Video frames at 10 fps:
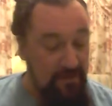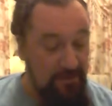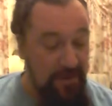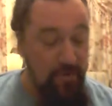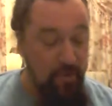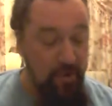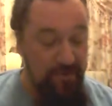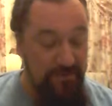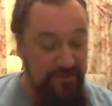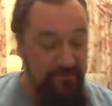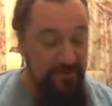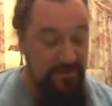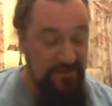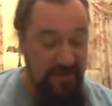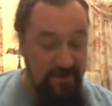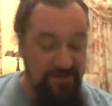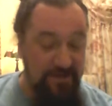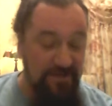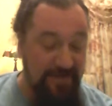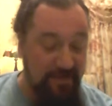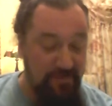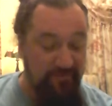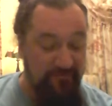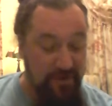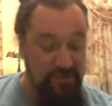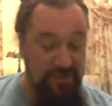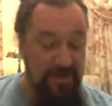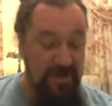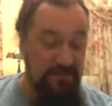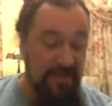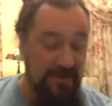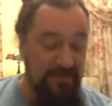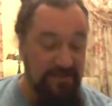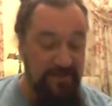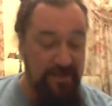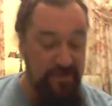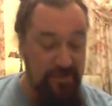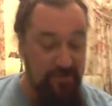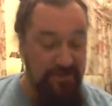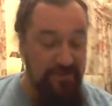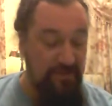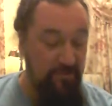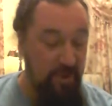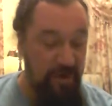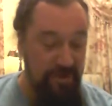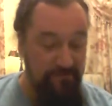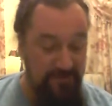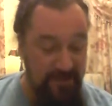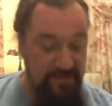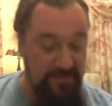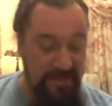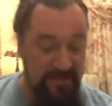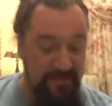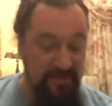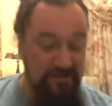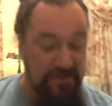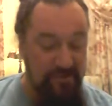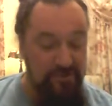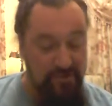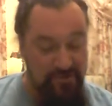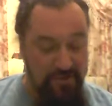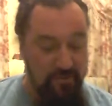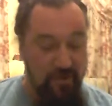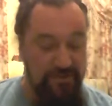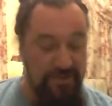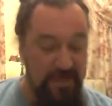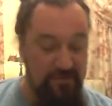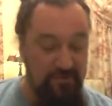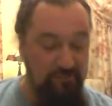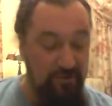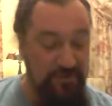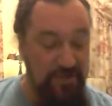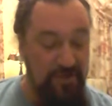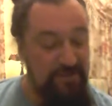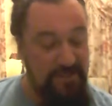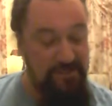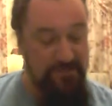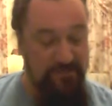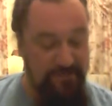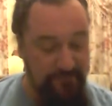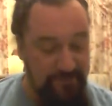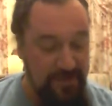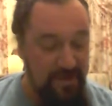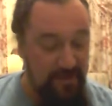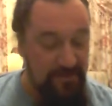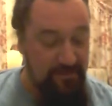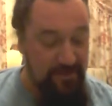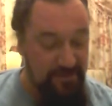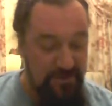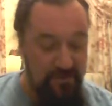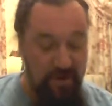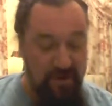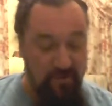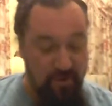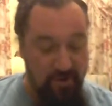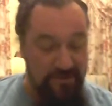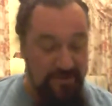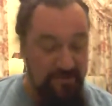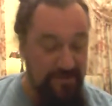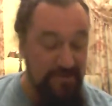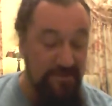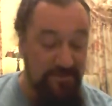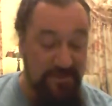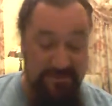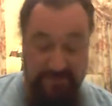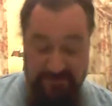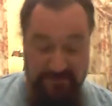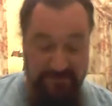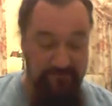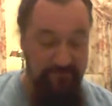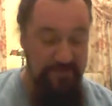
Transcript: like words, cells seldom function as isolated units in the body. Instead, cells usually work together in groups called tissues, similar to the way words are linked in sentences.